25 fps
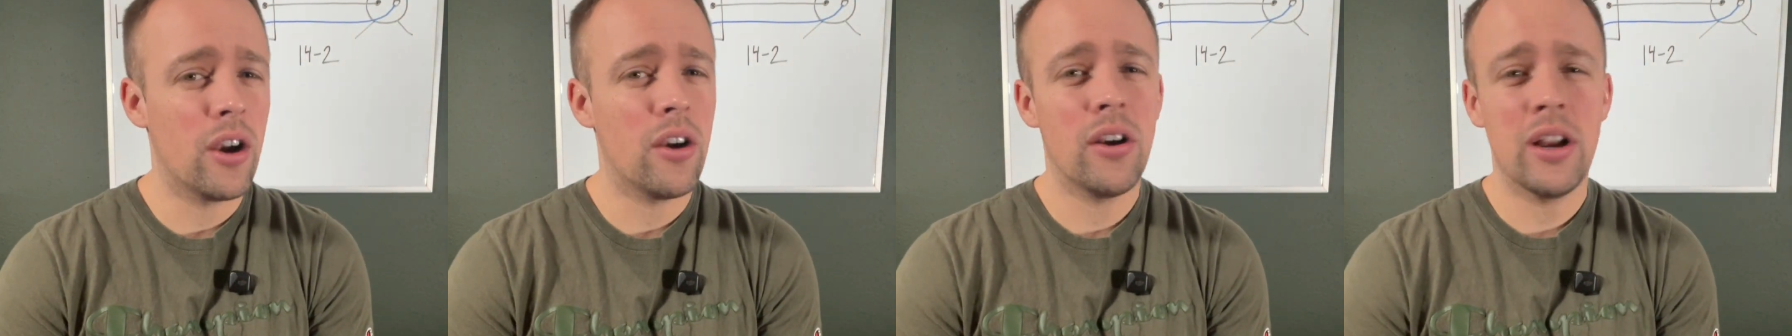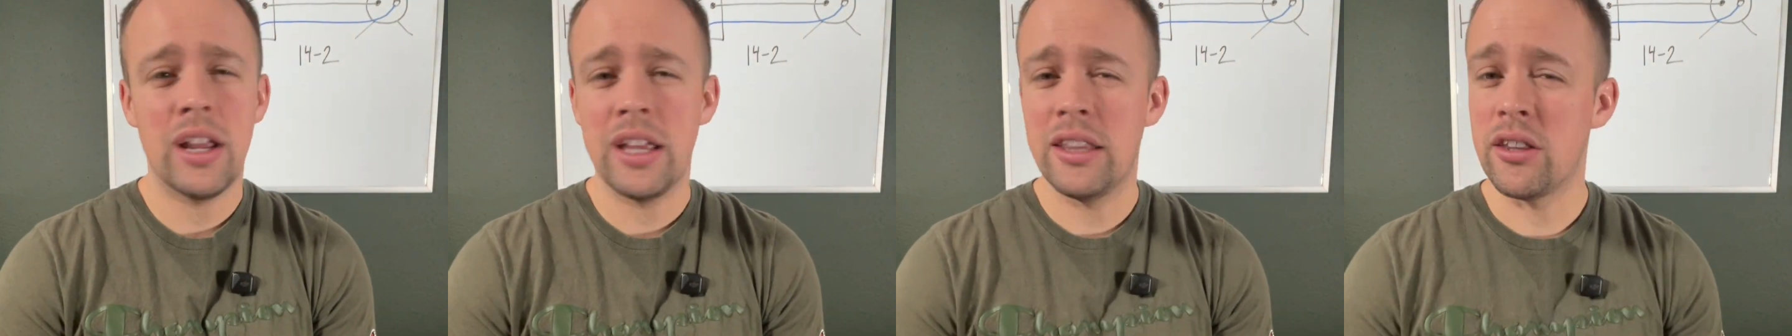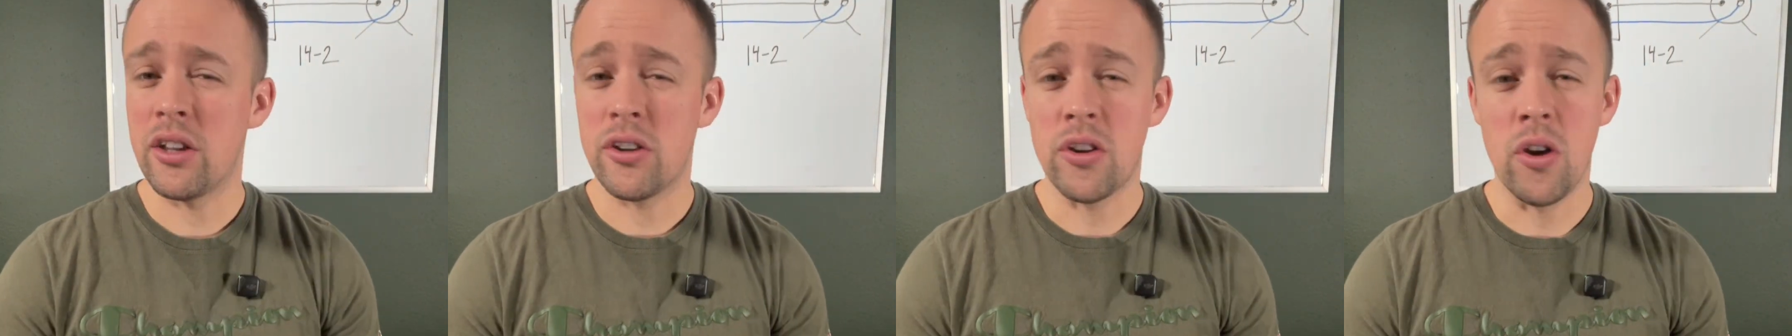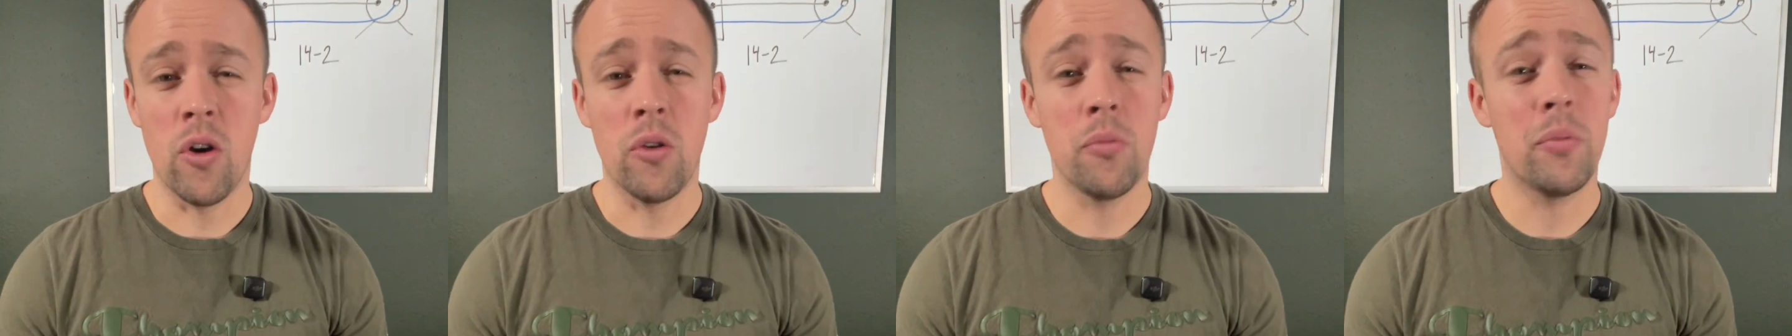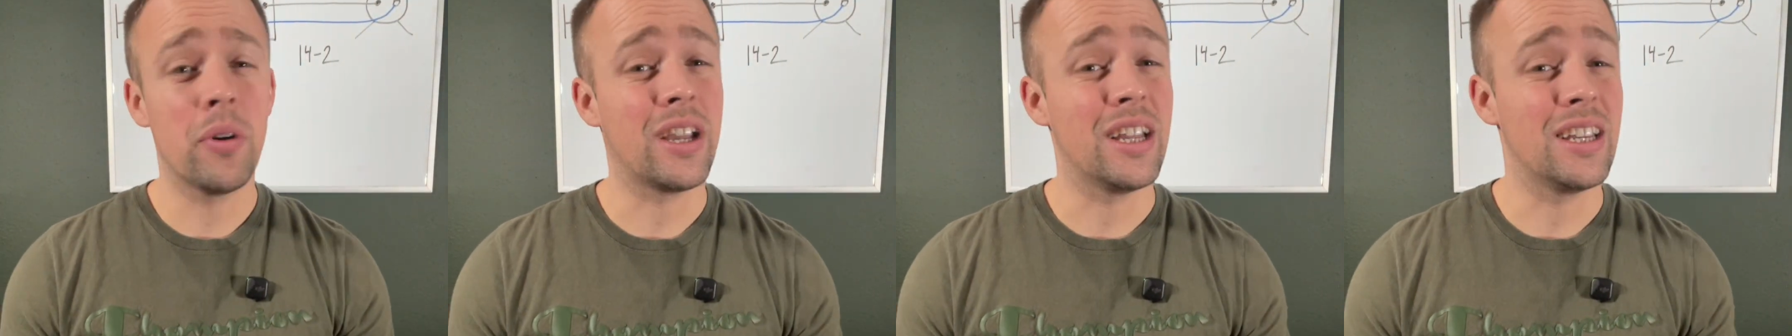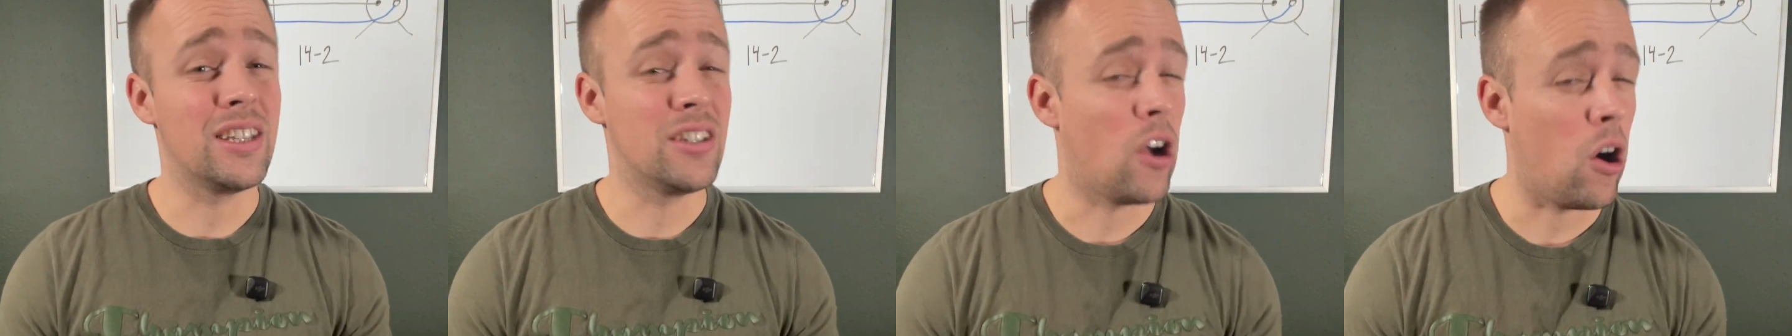in the codebook
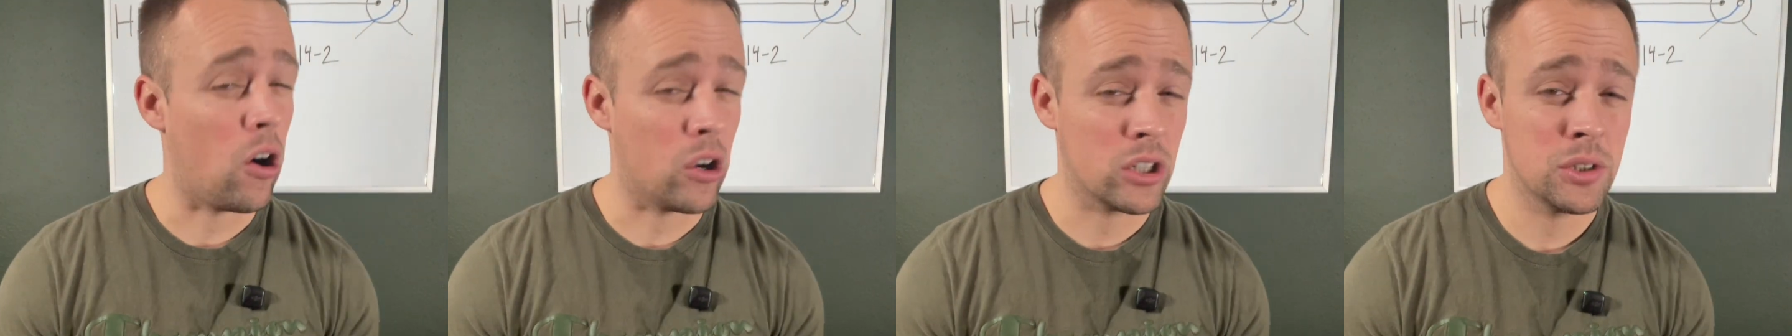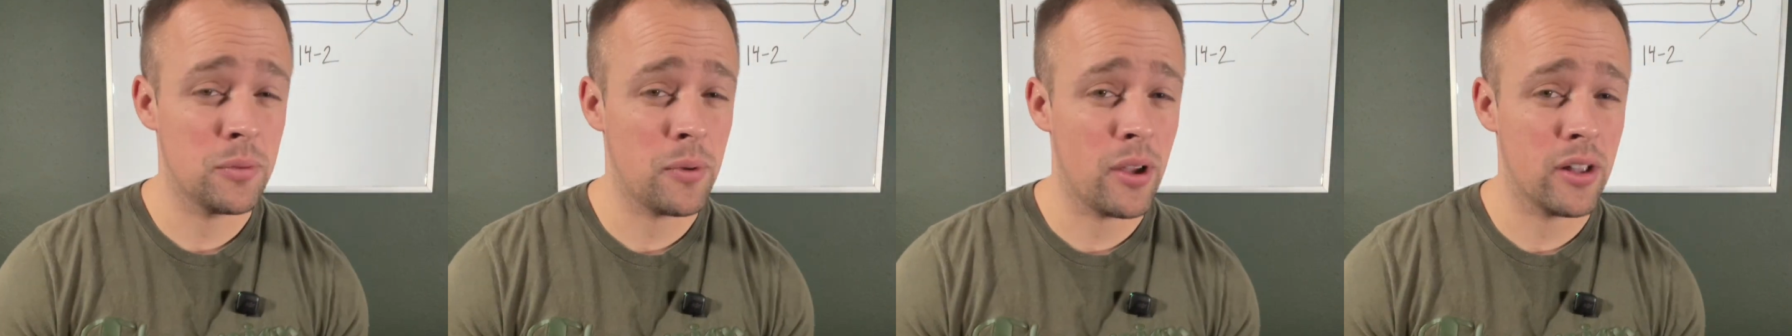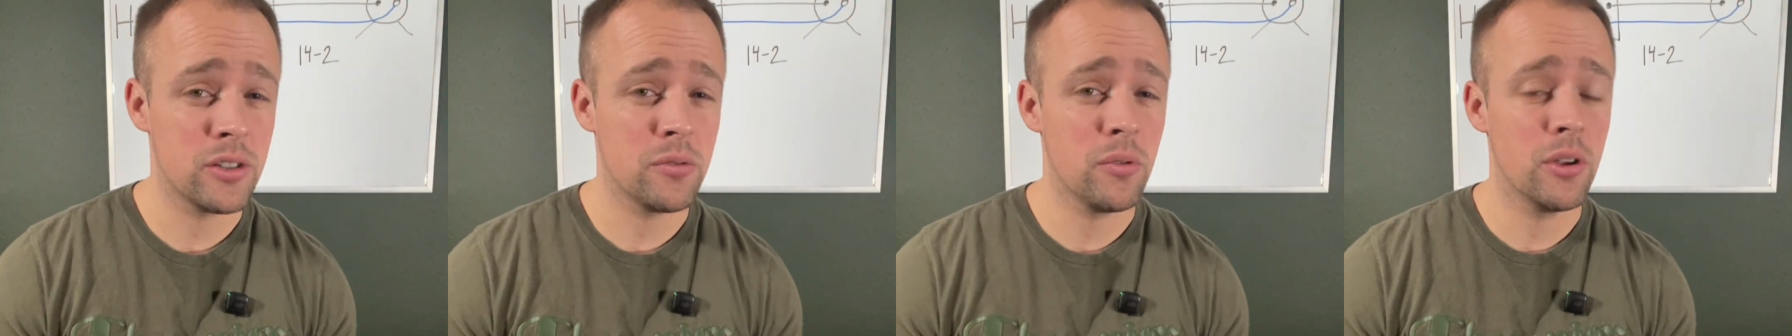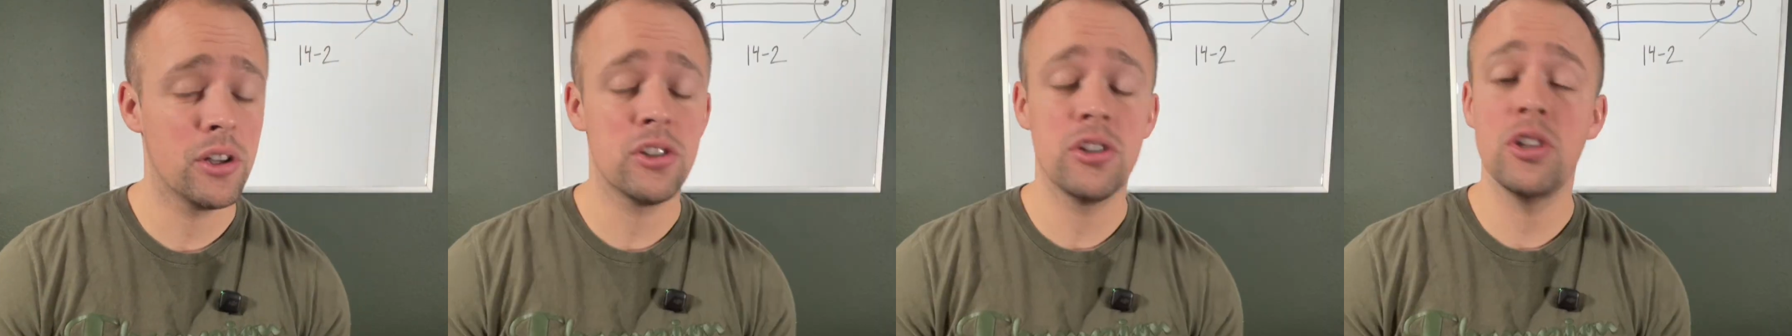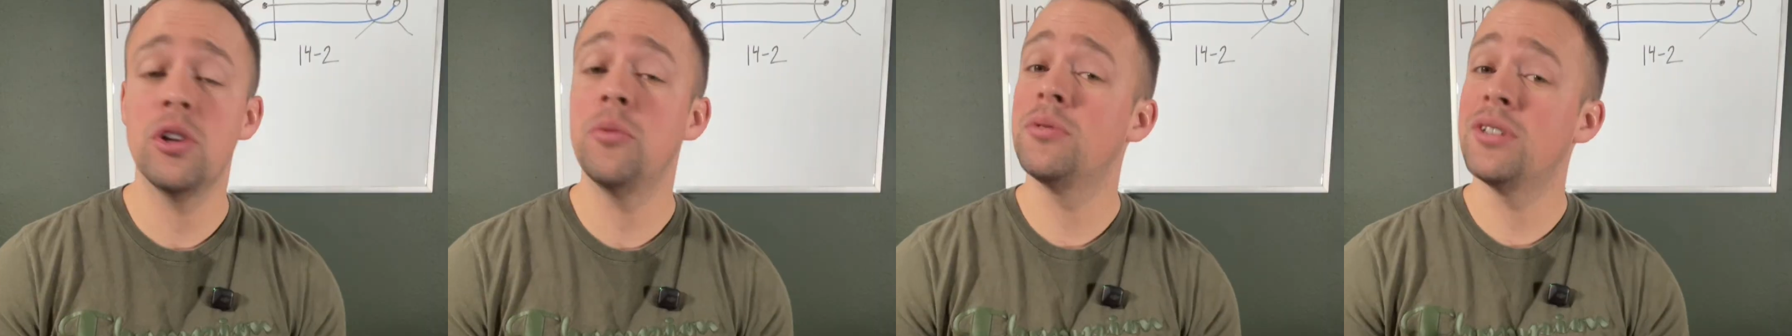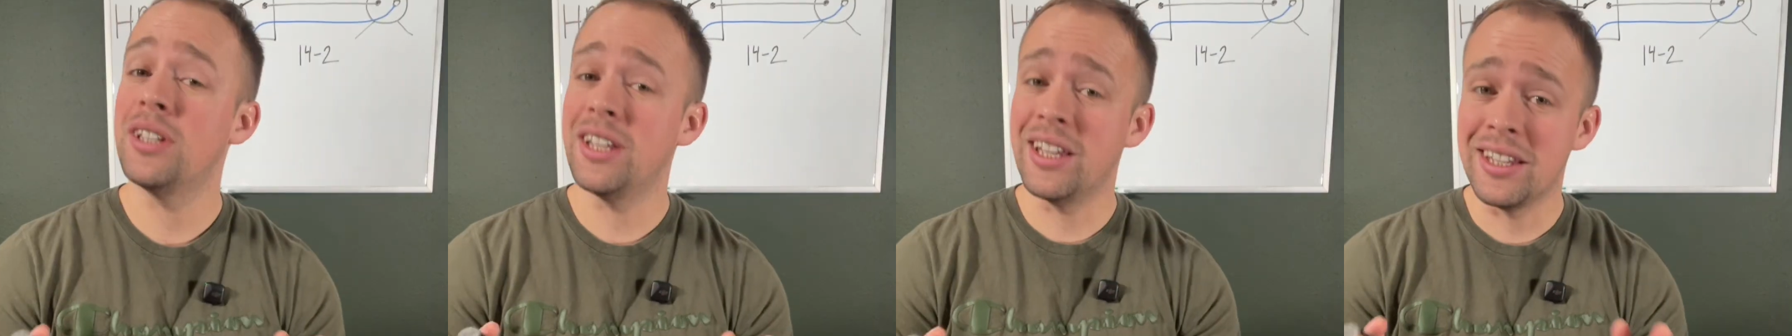it talks about switch
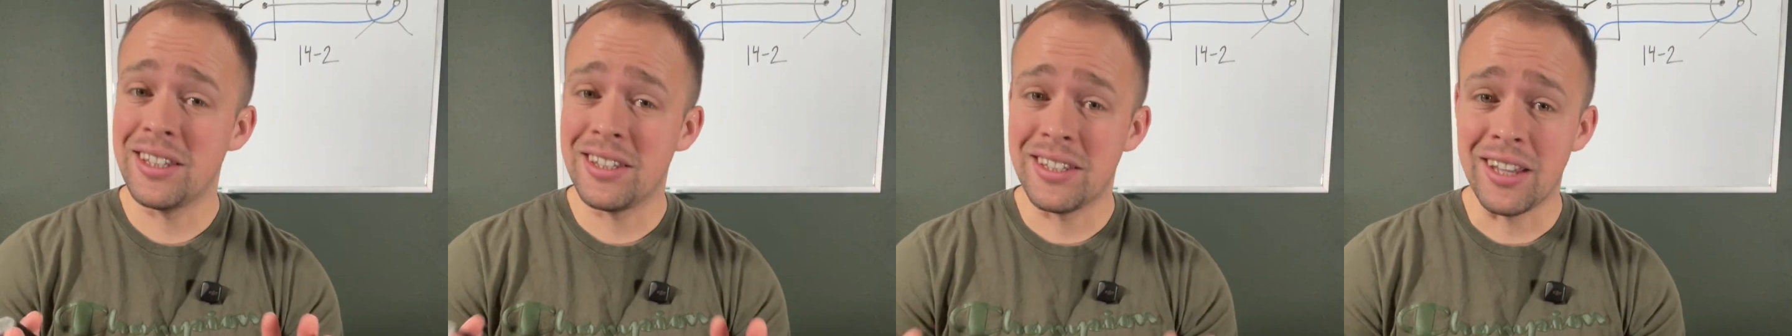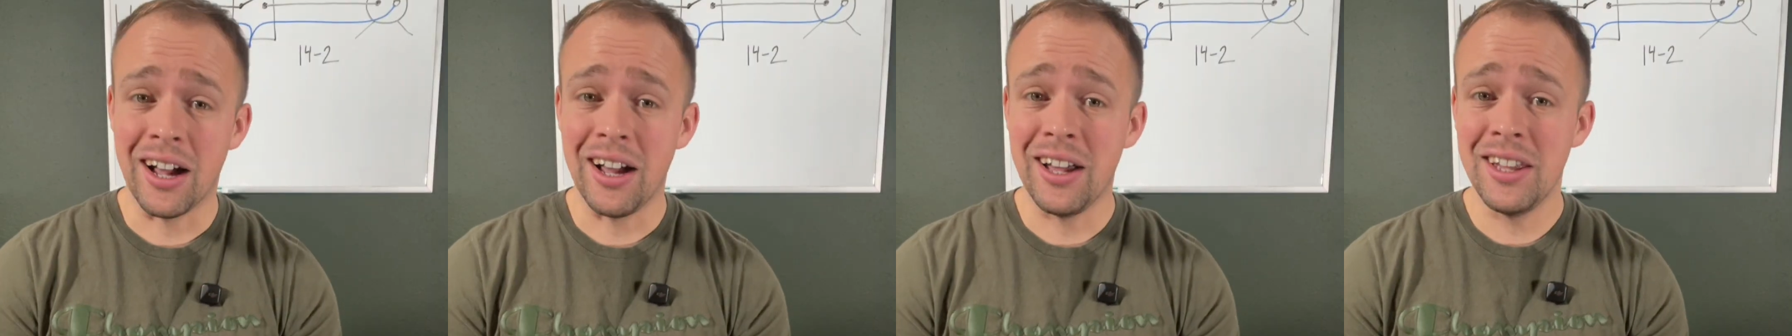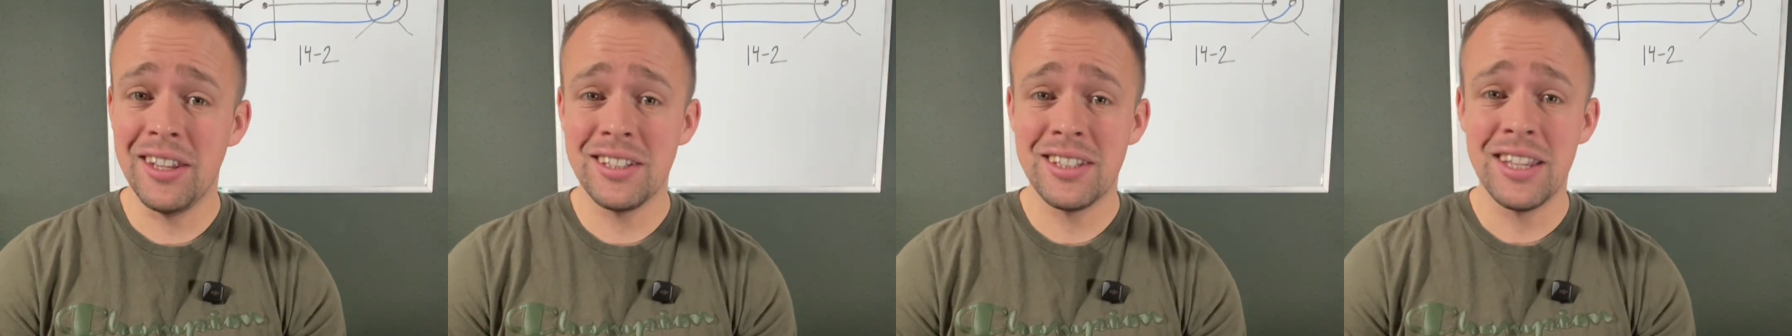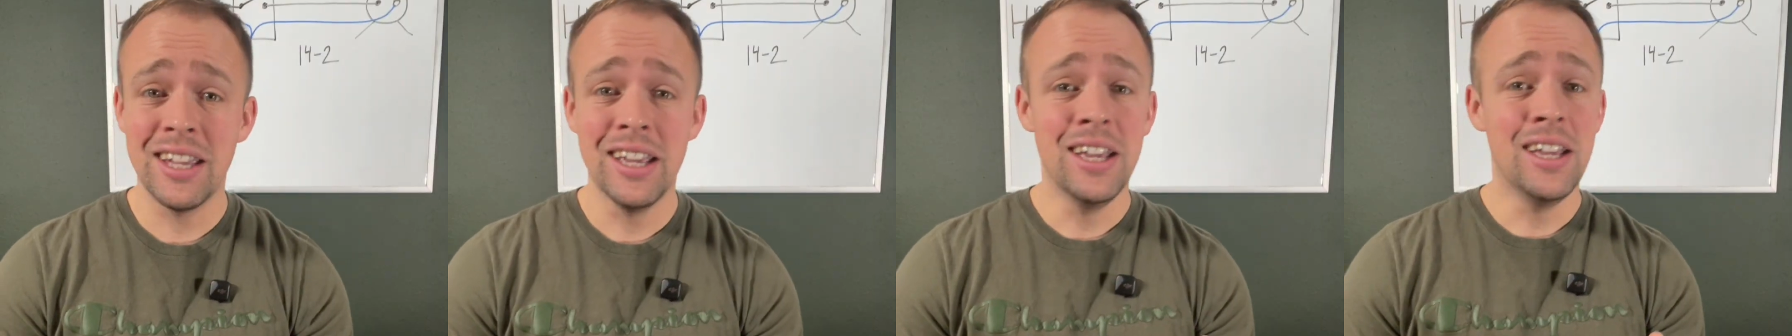loops. It does.